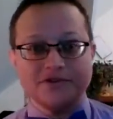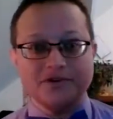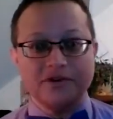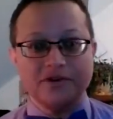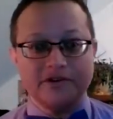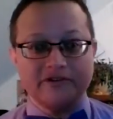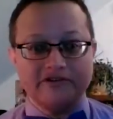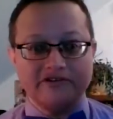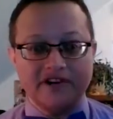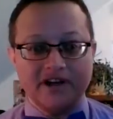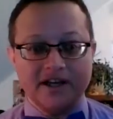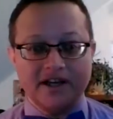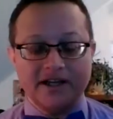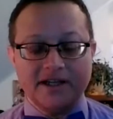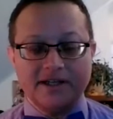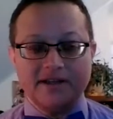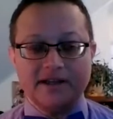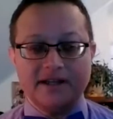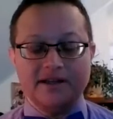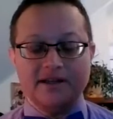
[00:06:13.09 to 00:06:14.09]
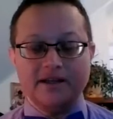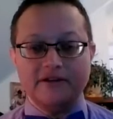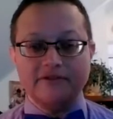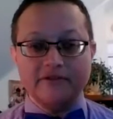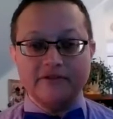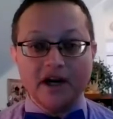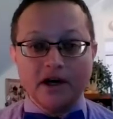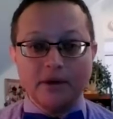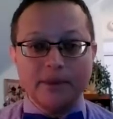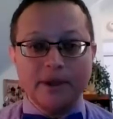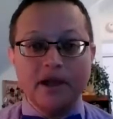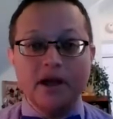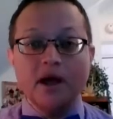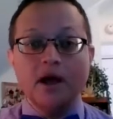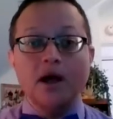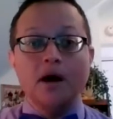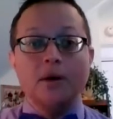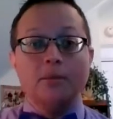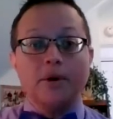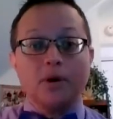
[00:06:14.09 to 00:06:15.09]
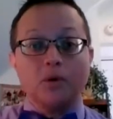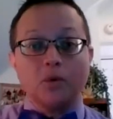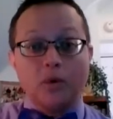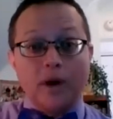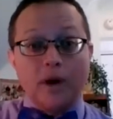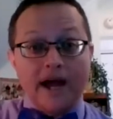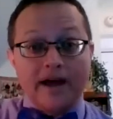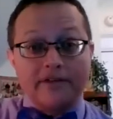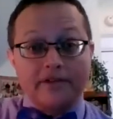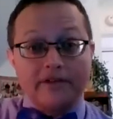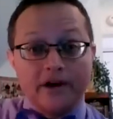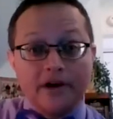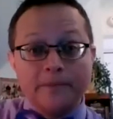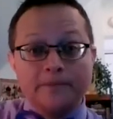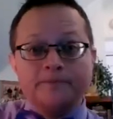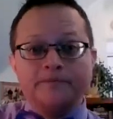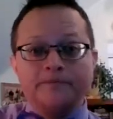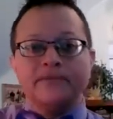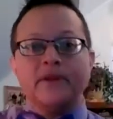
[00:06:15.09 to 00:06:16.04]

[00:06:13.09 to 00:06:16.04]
you can find in the environment, but rather